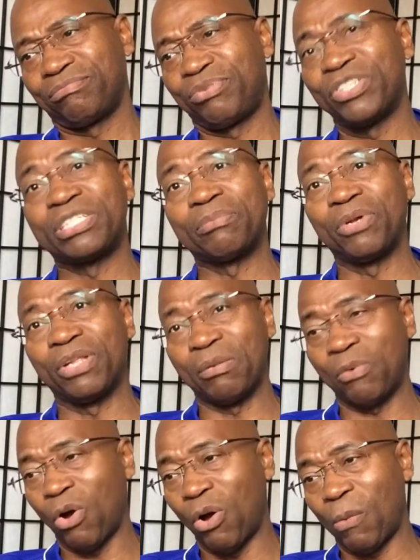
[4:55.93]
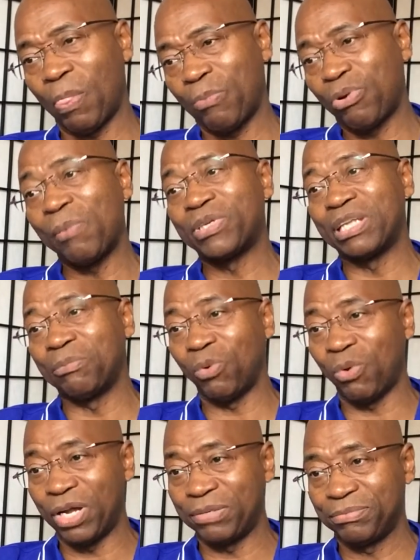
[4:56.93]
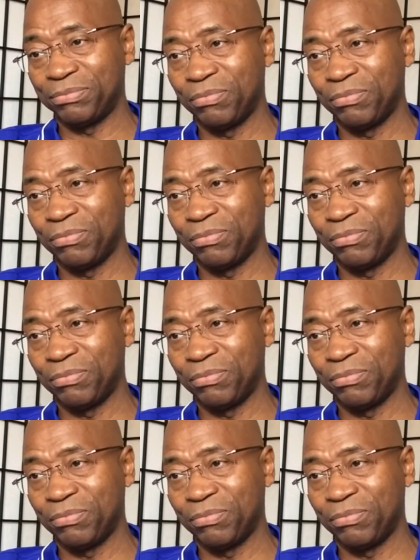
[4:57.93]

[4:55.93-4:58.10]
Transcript: principle or premise number one,